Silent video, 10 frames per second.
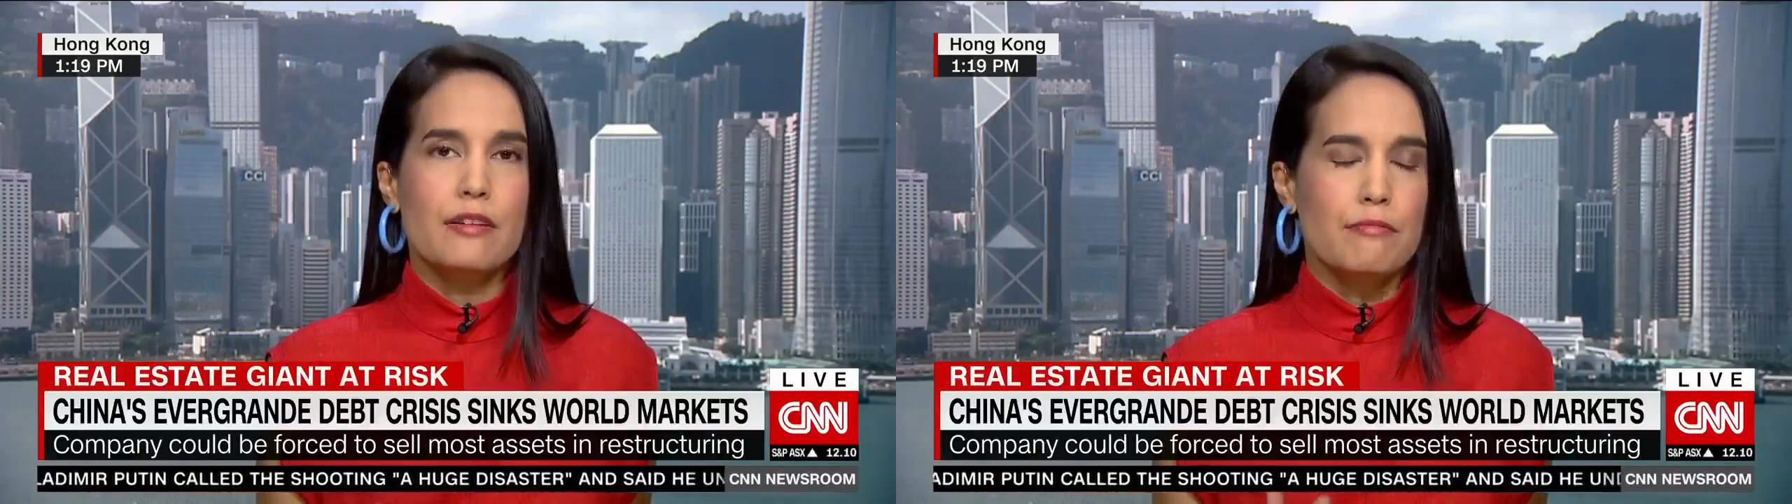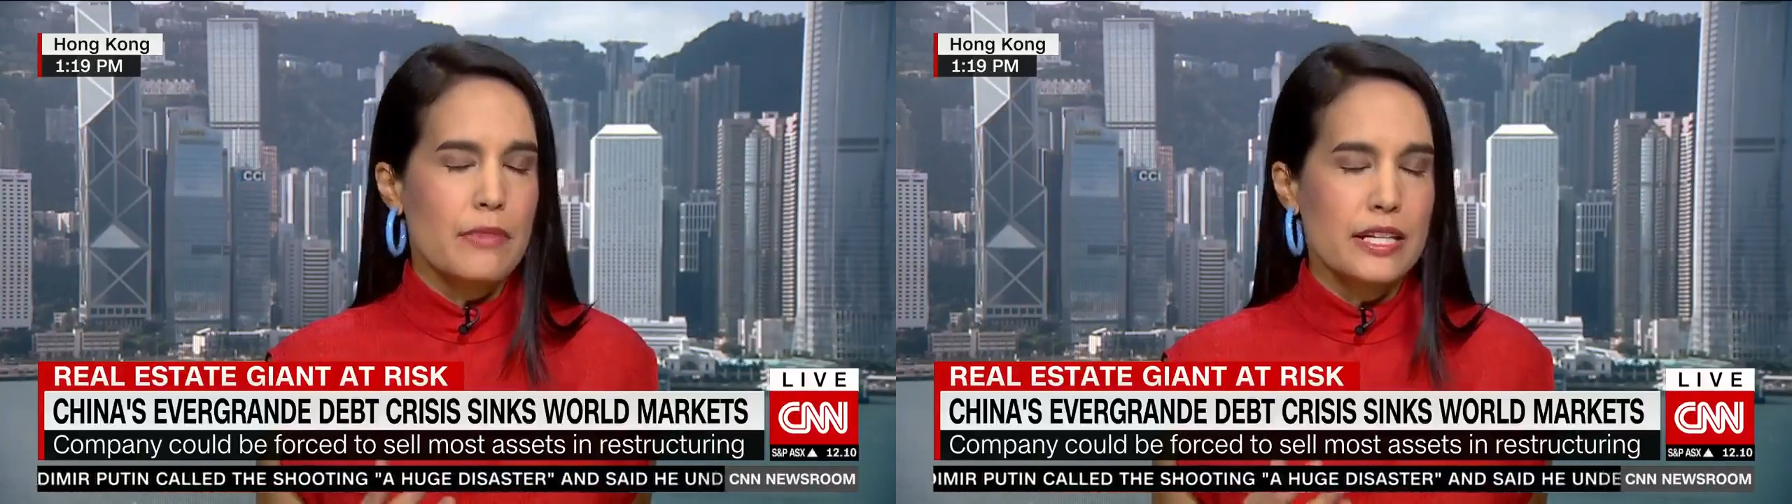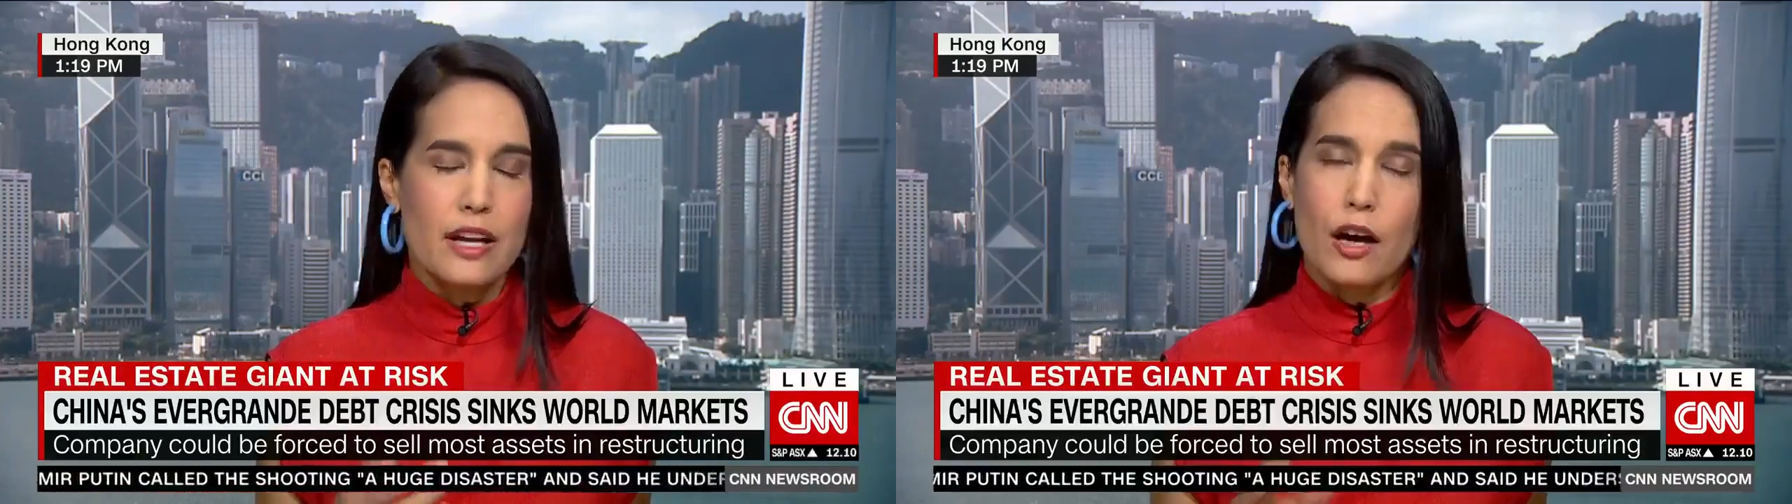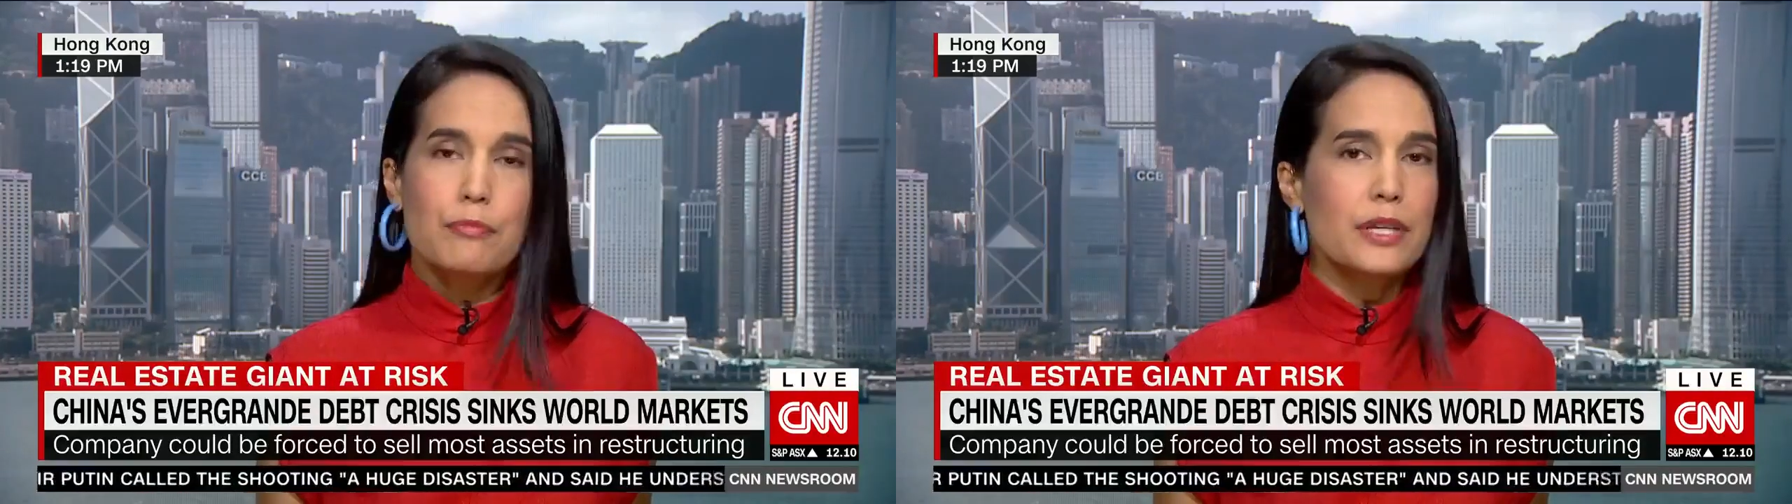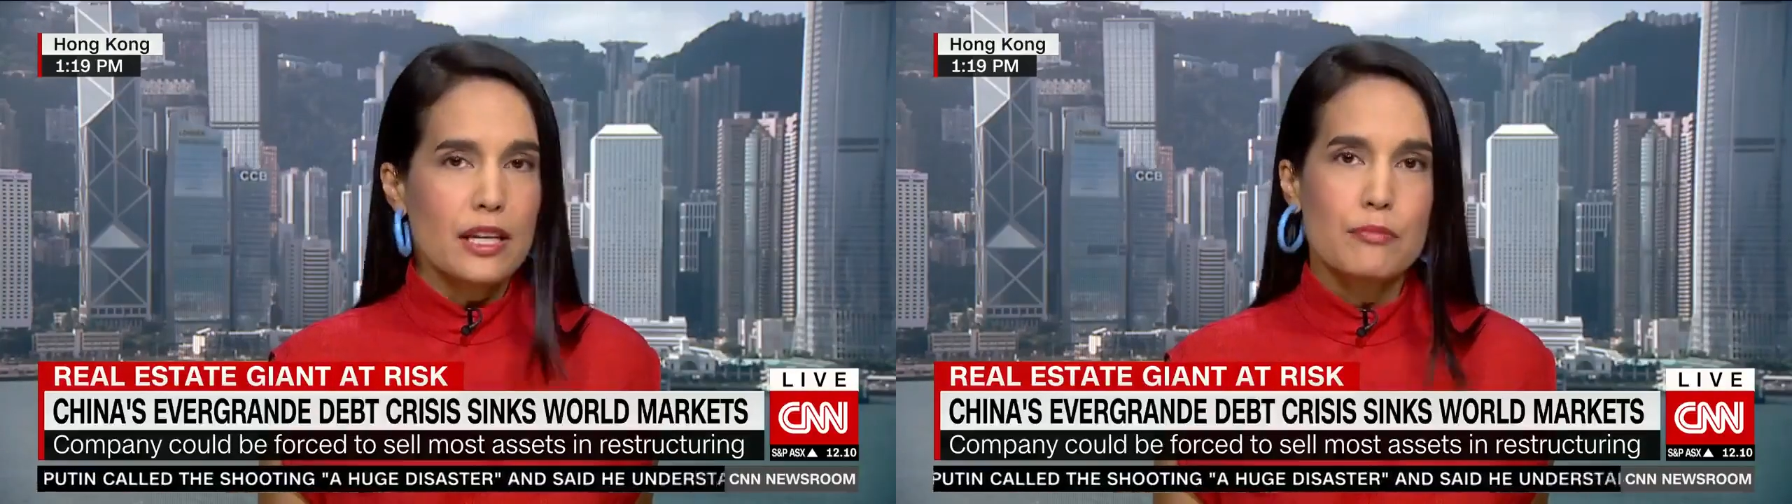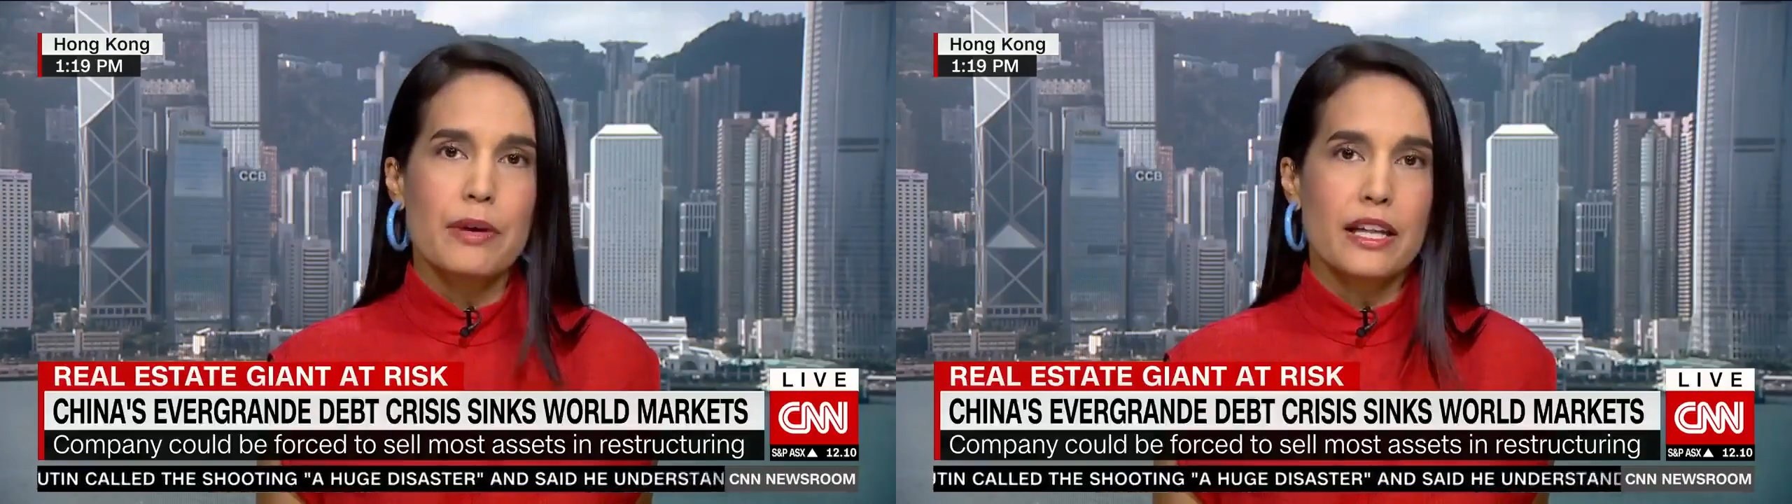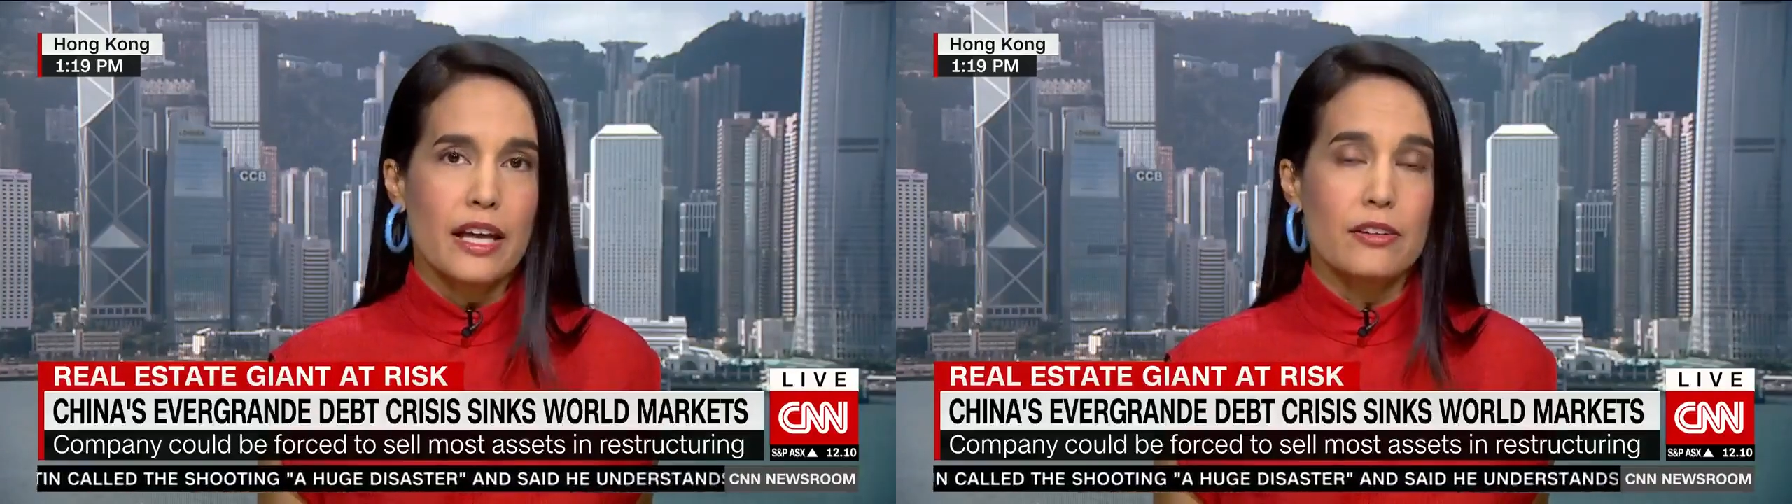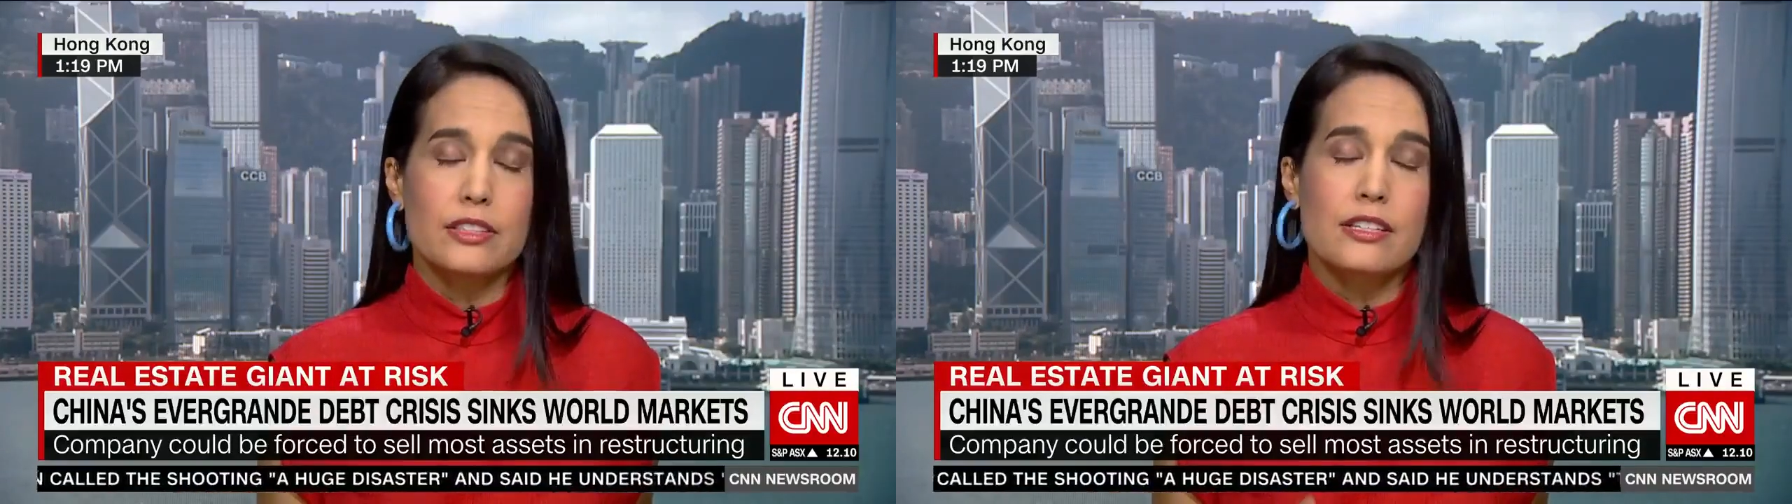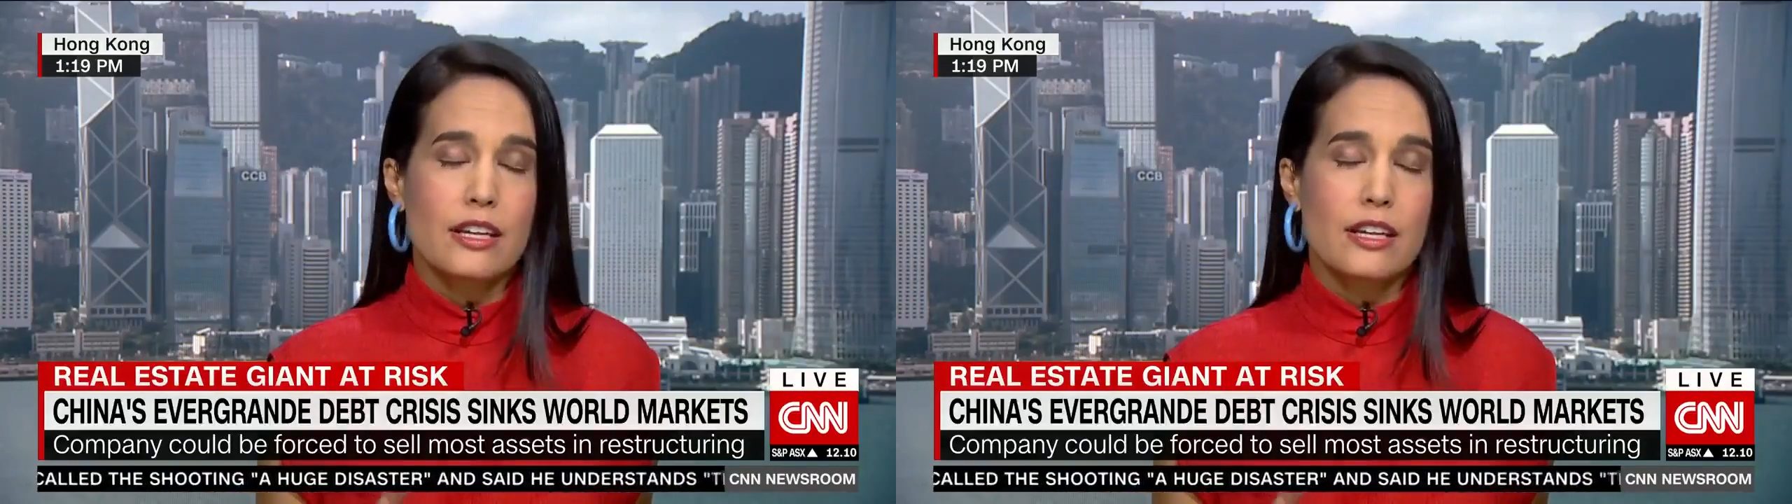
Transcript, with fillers: It may not be a bailout,